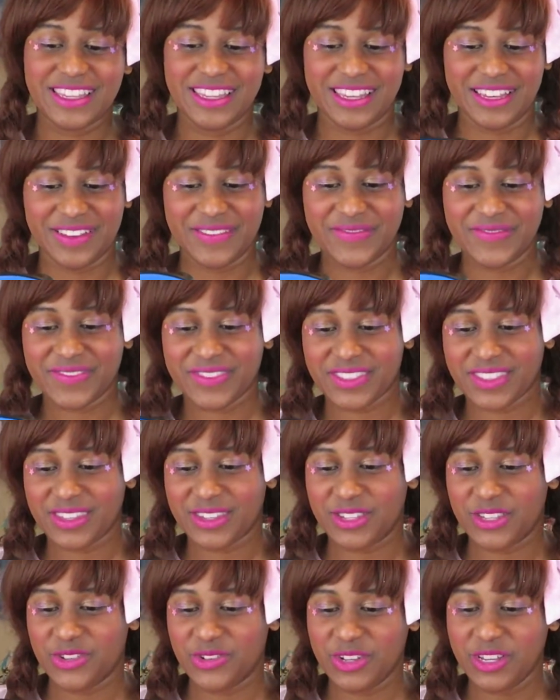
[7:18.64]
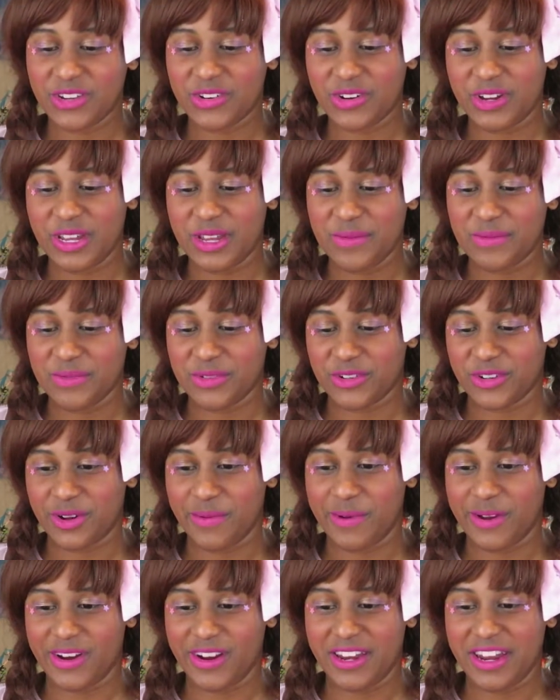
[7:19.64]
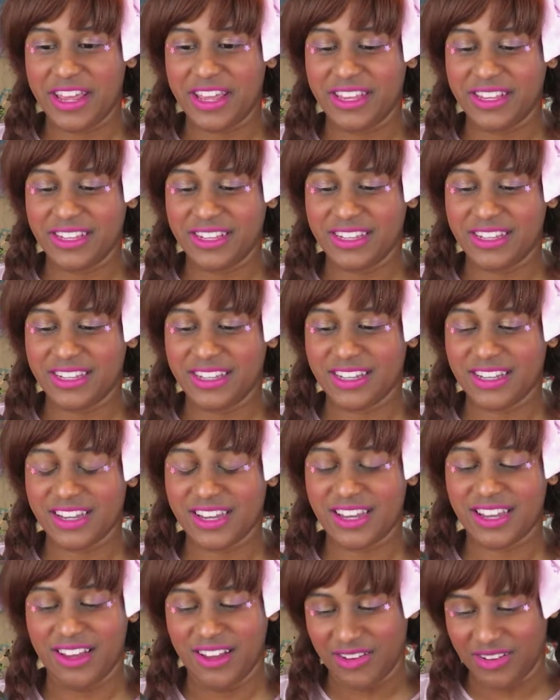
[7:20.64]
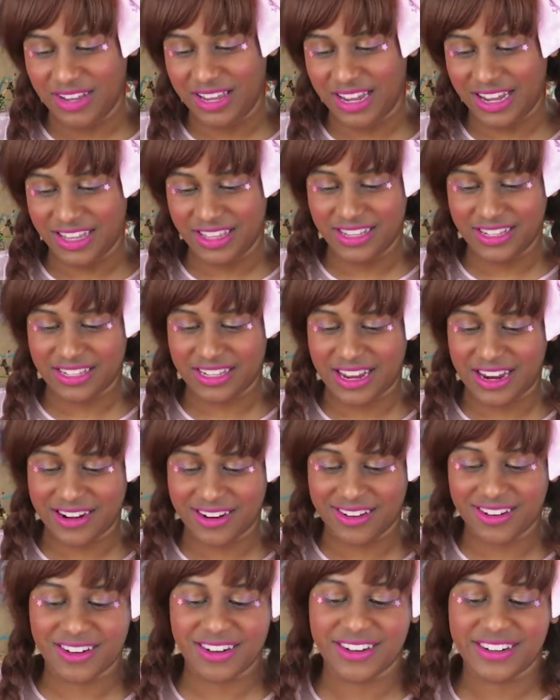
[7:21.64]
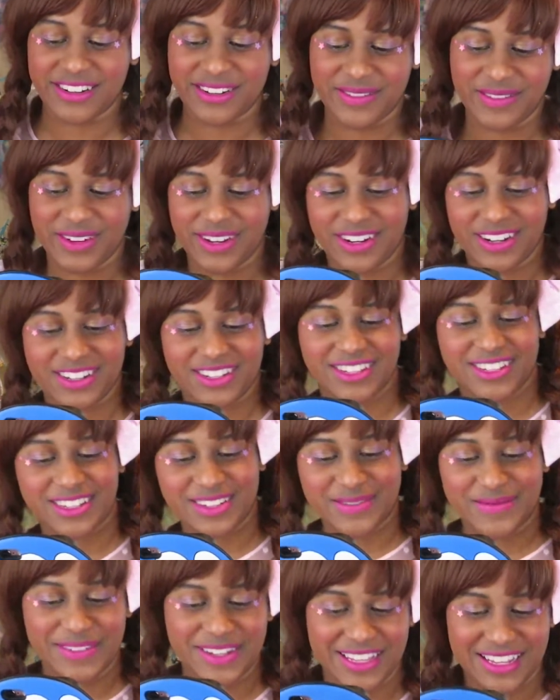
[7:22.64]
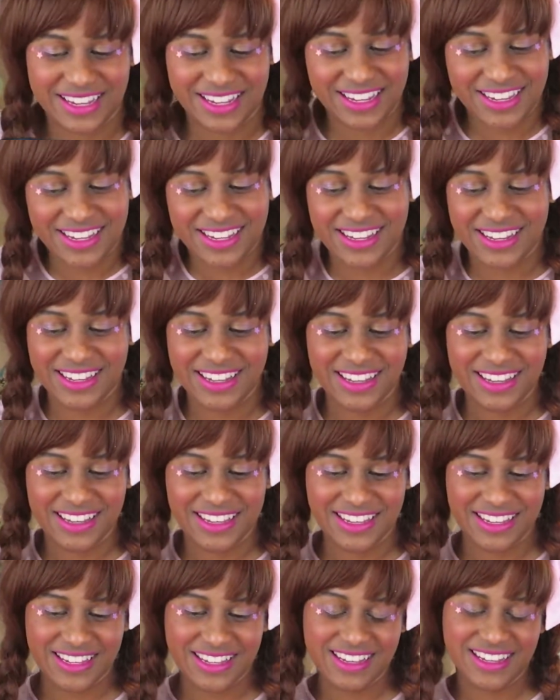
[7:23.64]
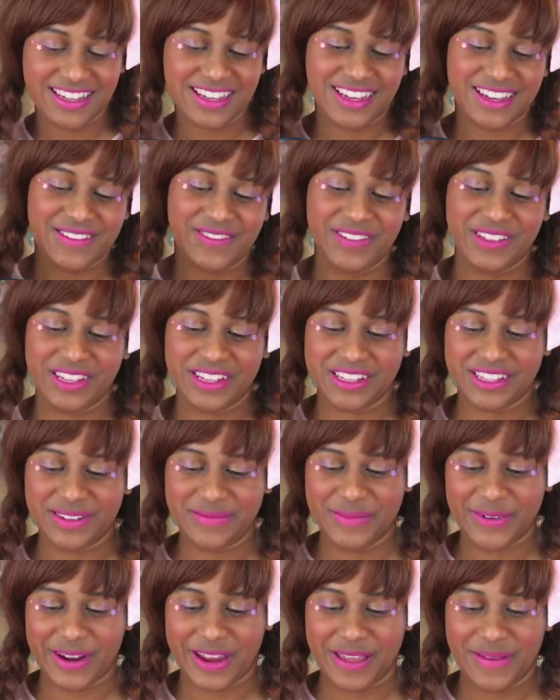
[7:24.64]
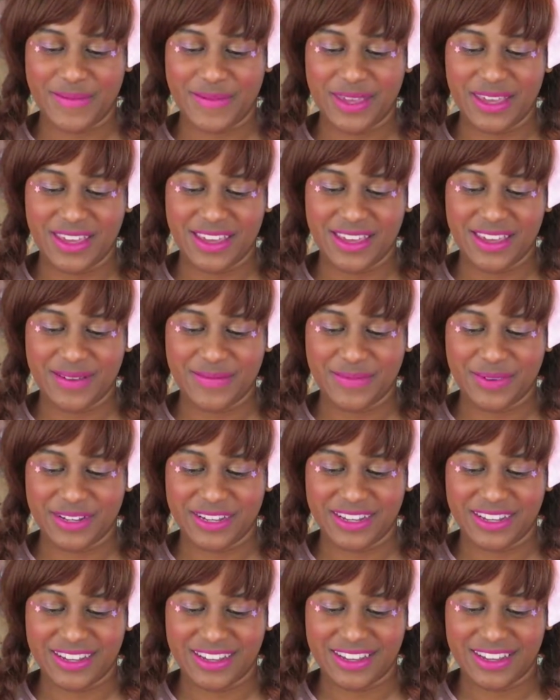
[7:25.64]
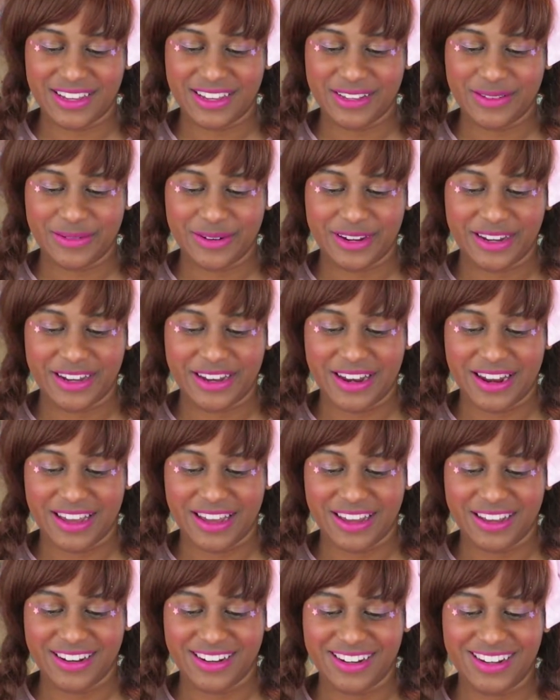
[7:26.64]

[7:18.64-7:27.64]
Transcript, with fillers: see. Sweet cream strawberry days. Oh god, this is kind of hard to be honest. This could be like, I feel like it's more AP, but it's probably not.